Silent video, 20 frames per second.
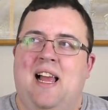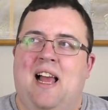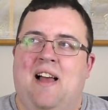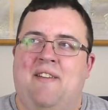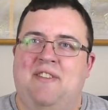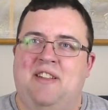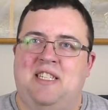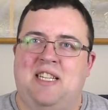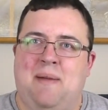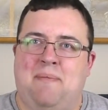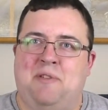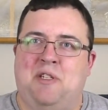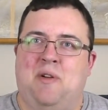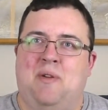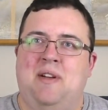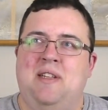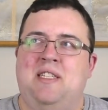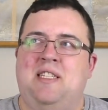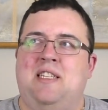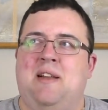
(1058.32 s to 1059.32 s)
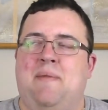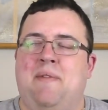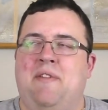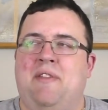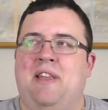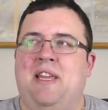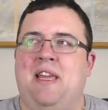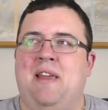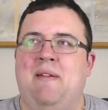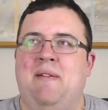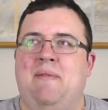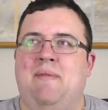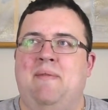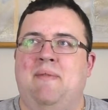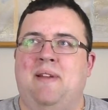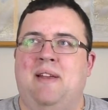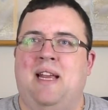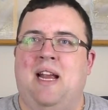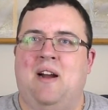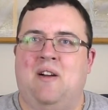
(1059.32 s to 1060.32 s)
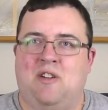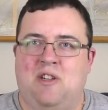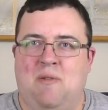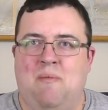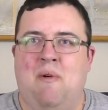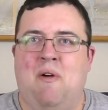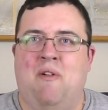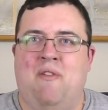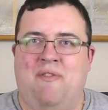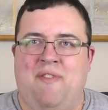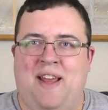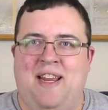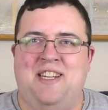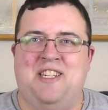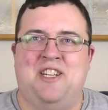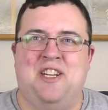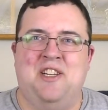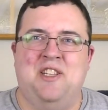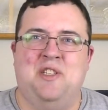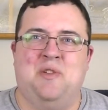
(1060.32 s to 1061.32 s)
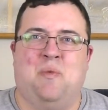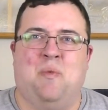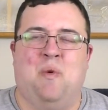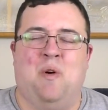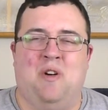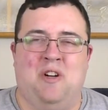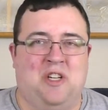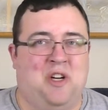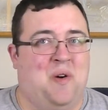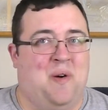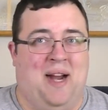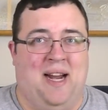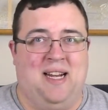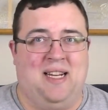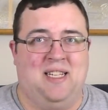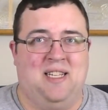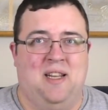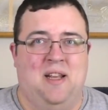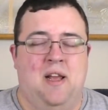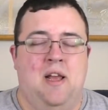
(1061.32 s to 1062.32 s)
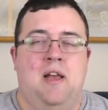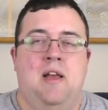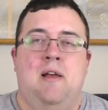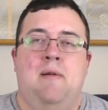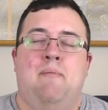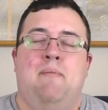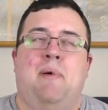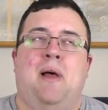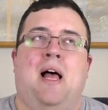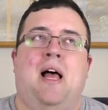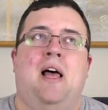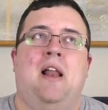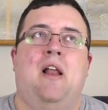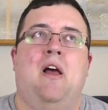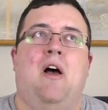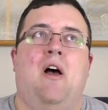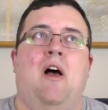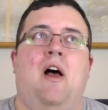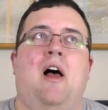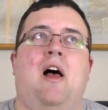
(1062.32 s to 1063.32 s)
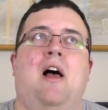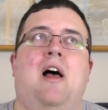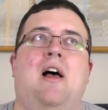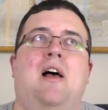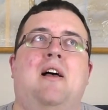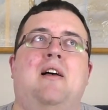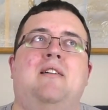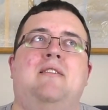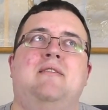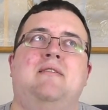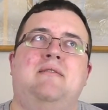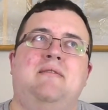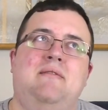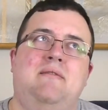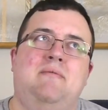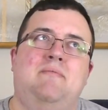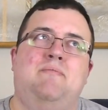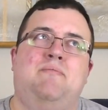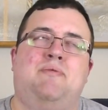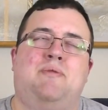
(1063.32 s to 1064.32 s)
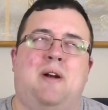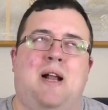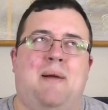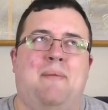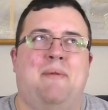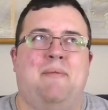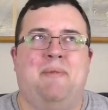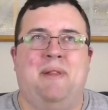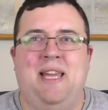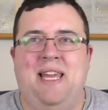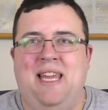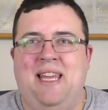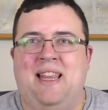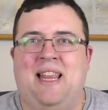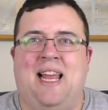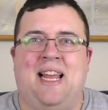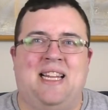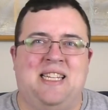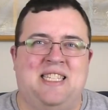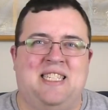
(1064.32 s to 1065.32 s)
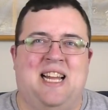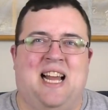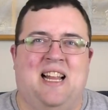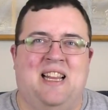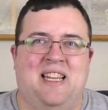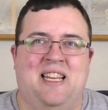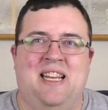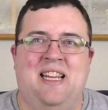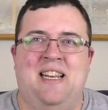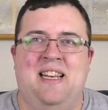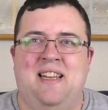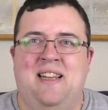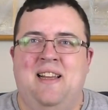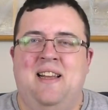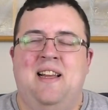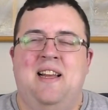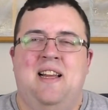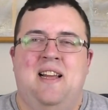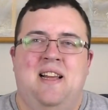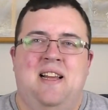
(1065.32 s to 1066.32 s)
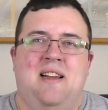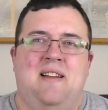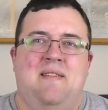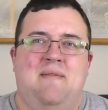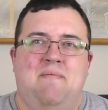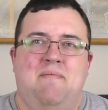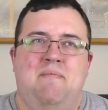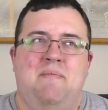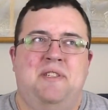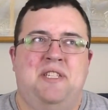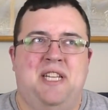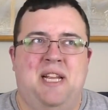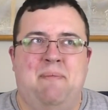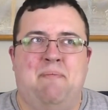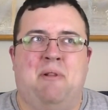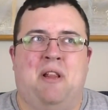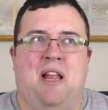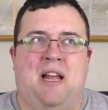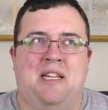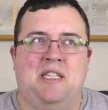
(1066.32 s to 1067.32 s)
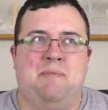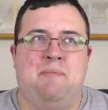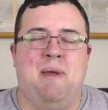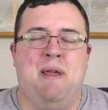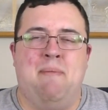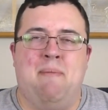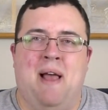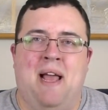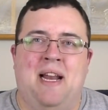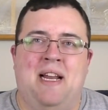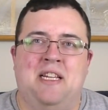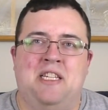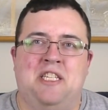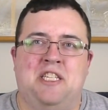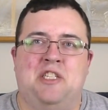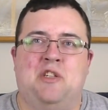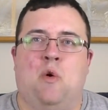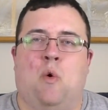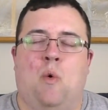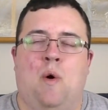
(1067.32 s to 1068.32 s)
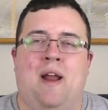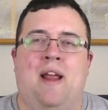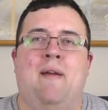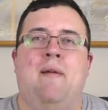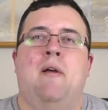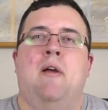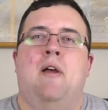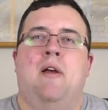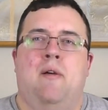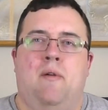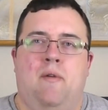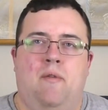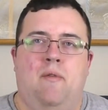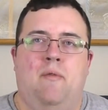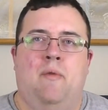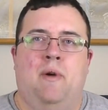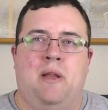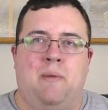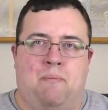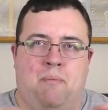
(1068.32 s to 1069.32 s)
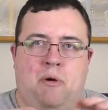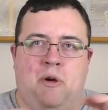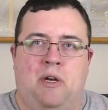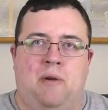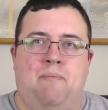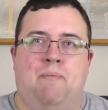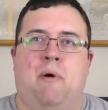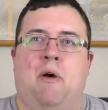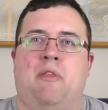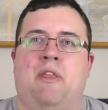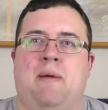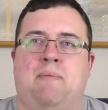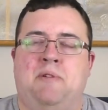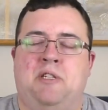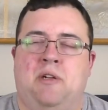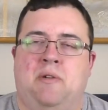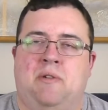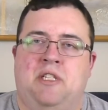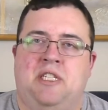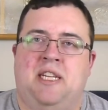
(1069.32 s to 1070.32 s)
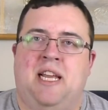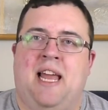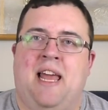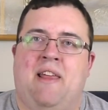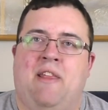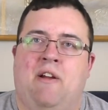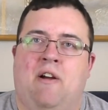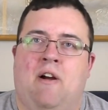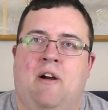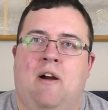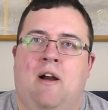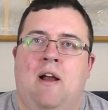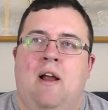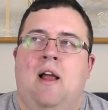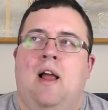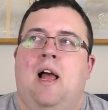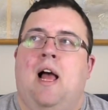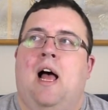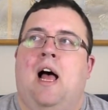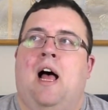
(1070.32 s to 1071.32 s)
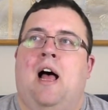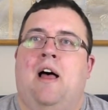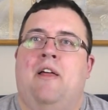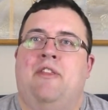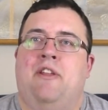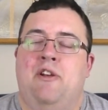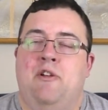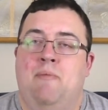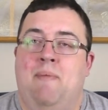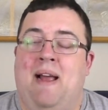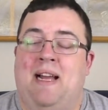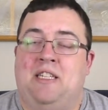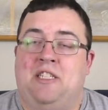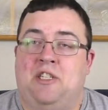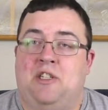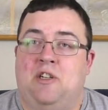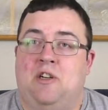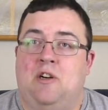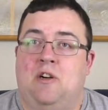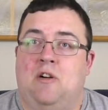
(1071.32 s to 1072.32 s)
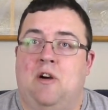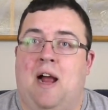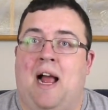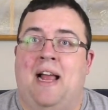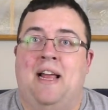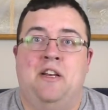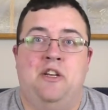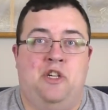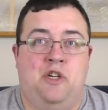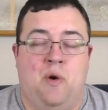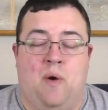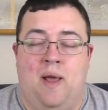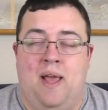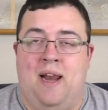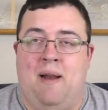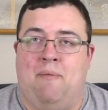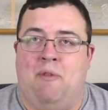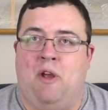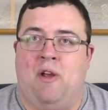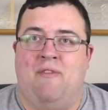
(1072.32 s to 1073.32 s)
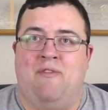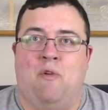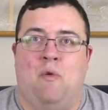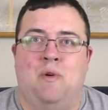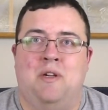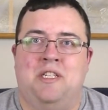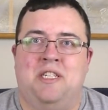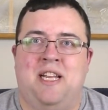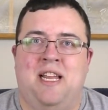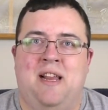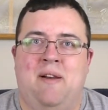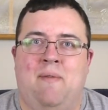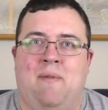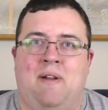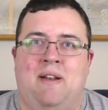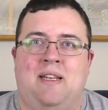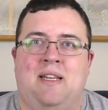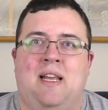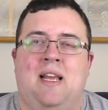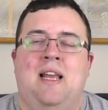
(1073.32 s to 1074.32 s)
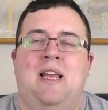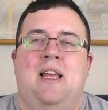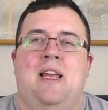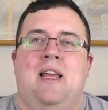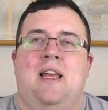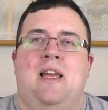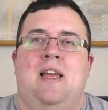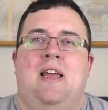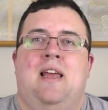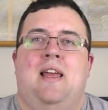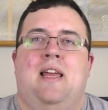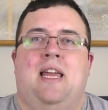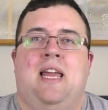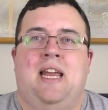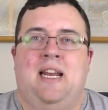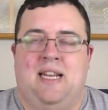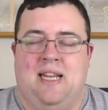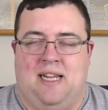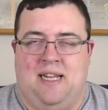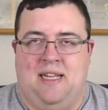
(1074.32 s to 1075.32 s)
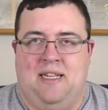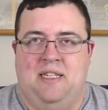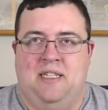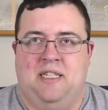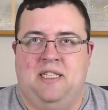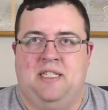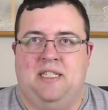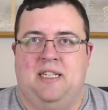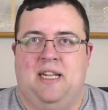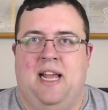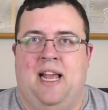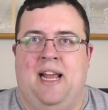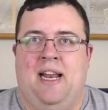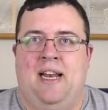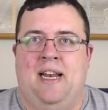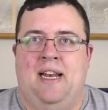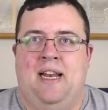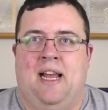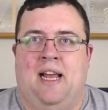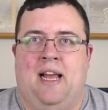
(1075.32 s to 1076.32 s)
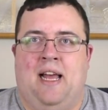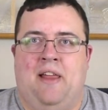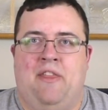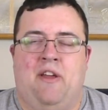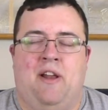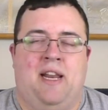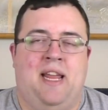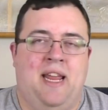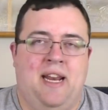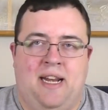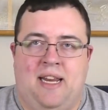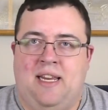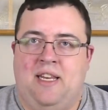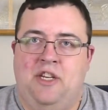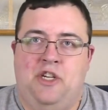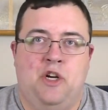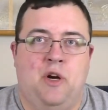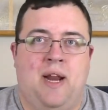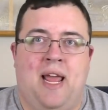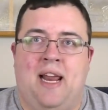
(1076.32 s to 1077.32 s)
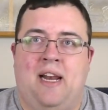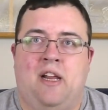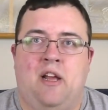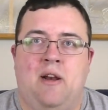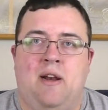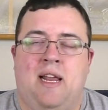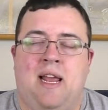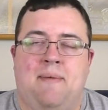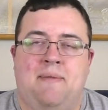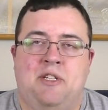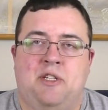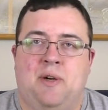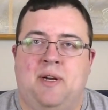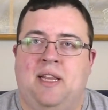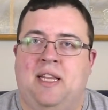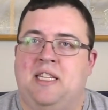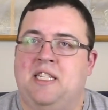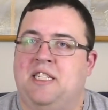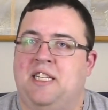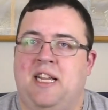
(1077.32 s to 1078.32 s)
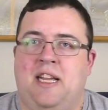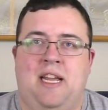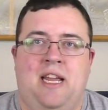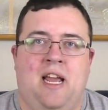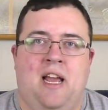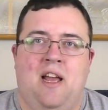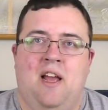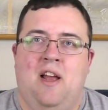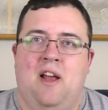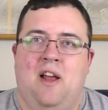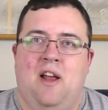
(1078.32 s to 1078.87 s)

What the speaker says: of this episode and some of the character motivations weren't great. But probably like a solid C+, B- story when you put both episodes together. The new Master, I enjoy it. I'm looking forward to seeing what he does. And I thought he and Jodie had good chemistry. Let's see